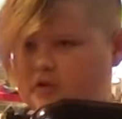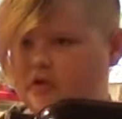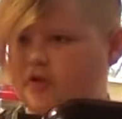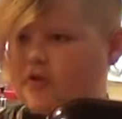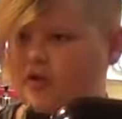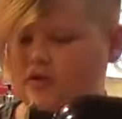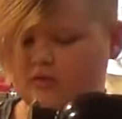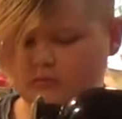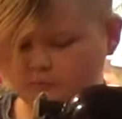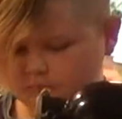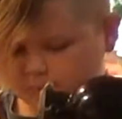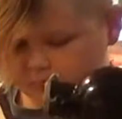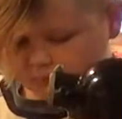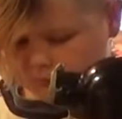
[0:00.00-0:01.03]
need out.
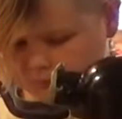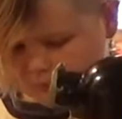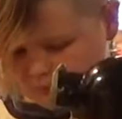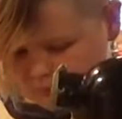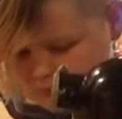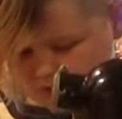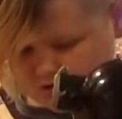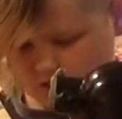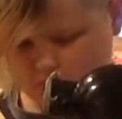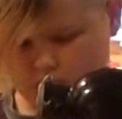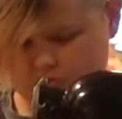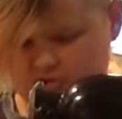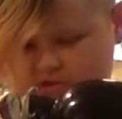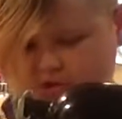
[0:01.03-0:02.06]
Just a little bit
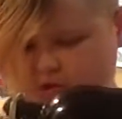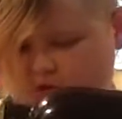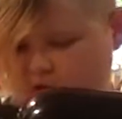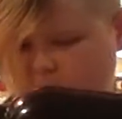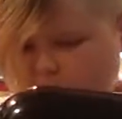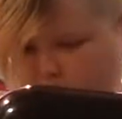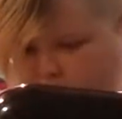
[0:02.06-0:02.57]
of sugar up